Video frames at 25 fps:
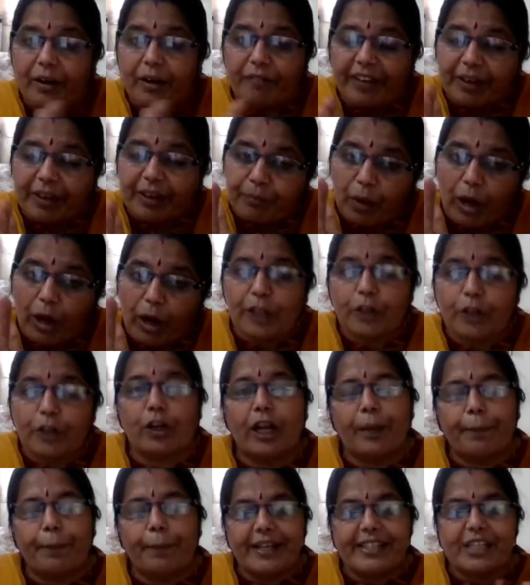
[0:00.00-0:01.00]
when
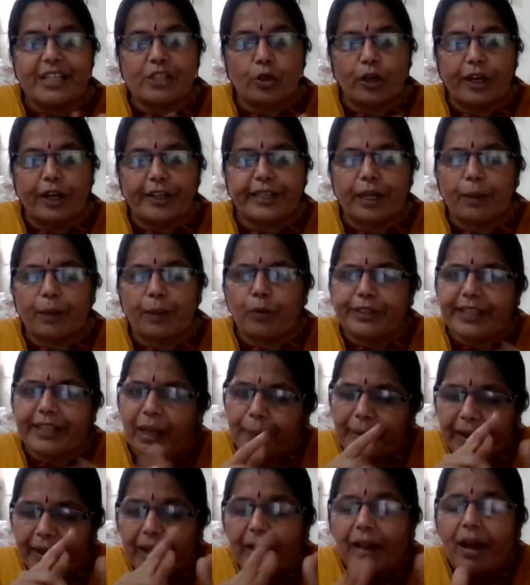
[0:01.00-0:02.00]
molecular basis solli tharumbodhu
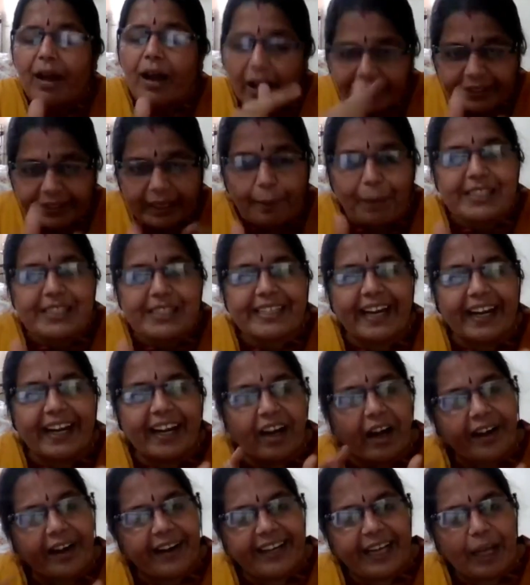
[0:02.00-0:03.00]
nama double stranded
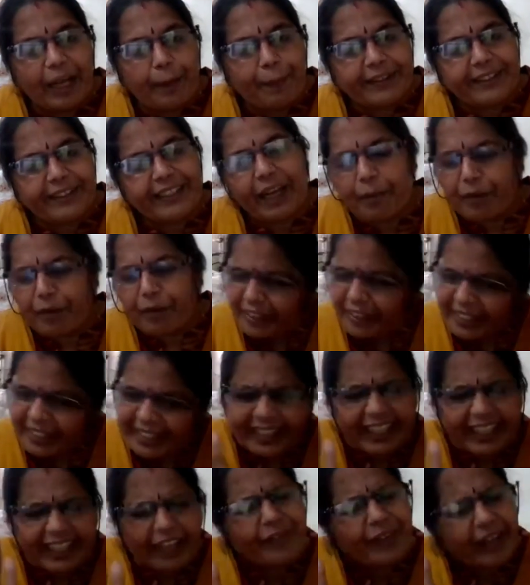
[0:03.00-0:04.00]
RNA pathi nama we
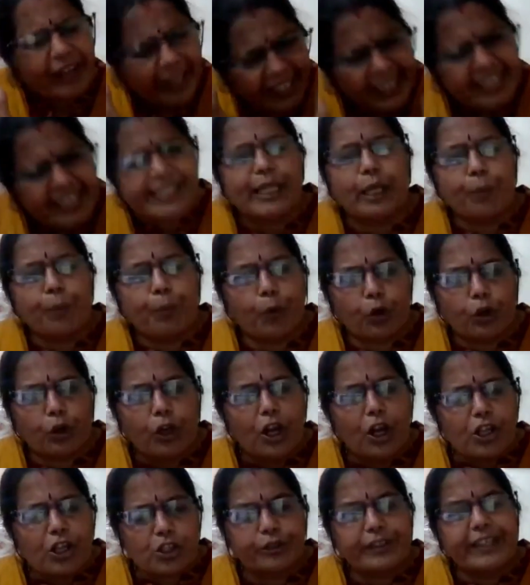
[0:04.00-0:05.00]
can give nice input
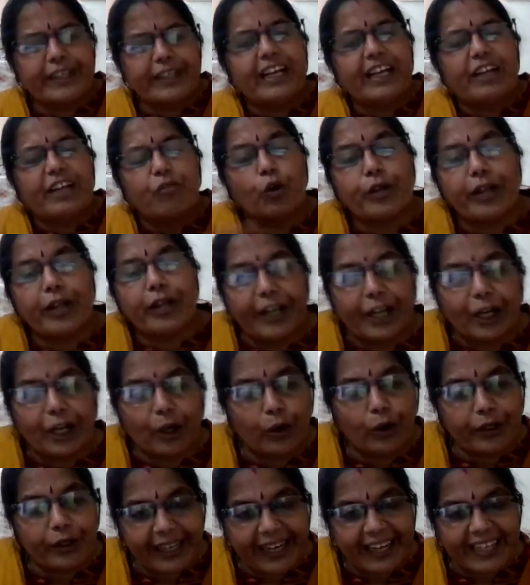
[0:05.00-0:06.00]
so that it won't
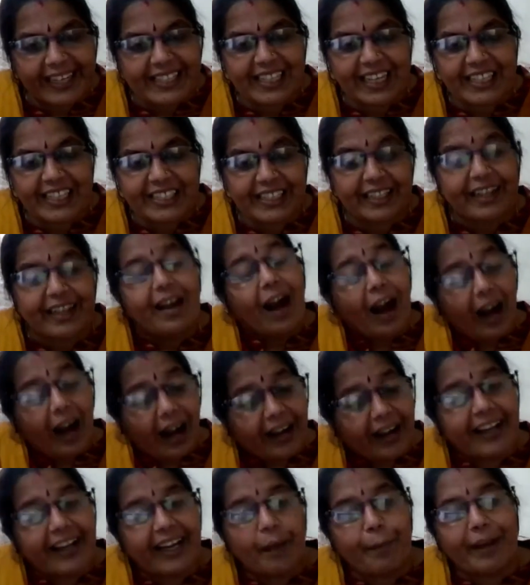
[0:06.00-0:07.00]
undergo translation.
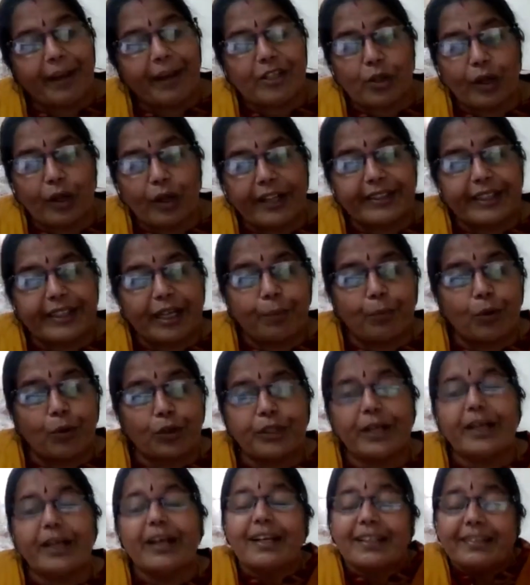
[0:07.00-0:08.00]
Anga nama solli
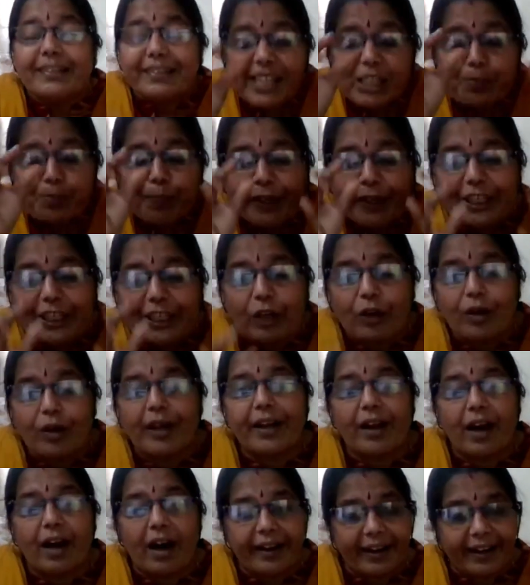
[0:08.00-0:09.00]
tharumbodhu this particular
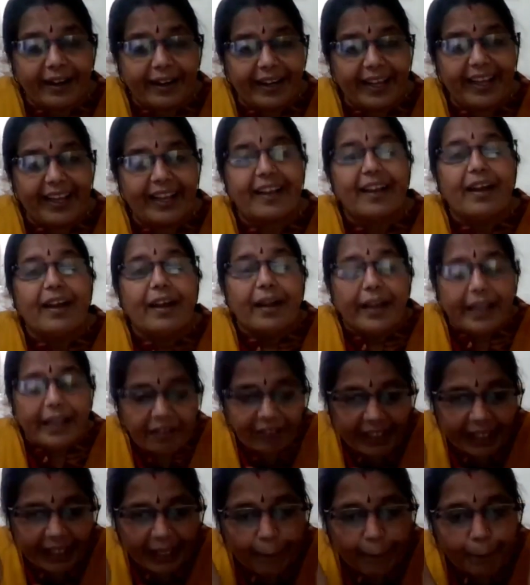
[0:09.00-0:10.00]
RNA, a
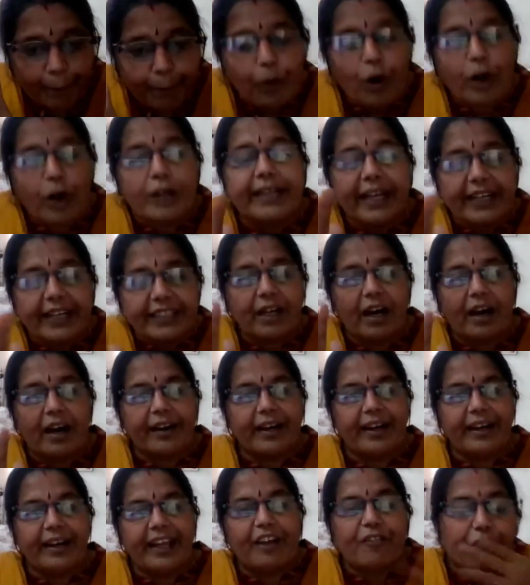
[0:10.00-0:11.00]
very important
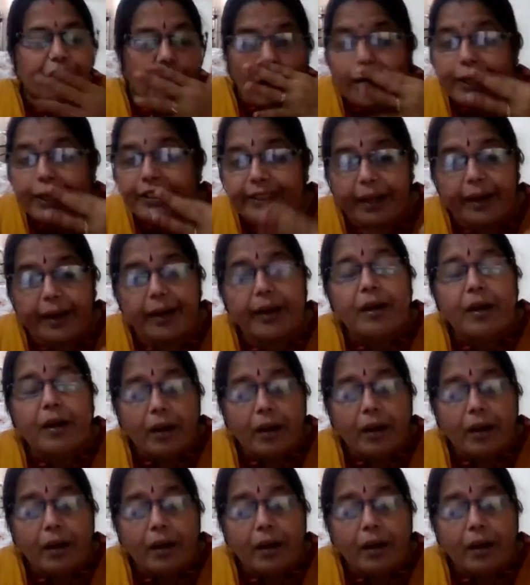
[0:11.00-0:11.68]
RNA for the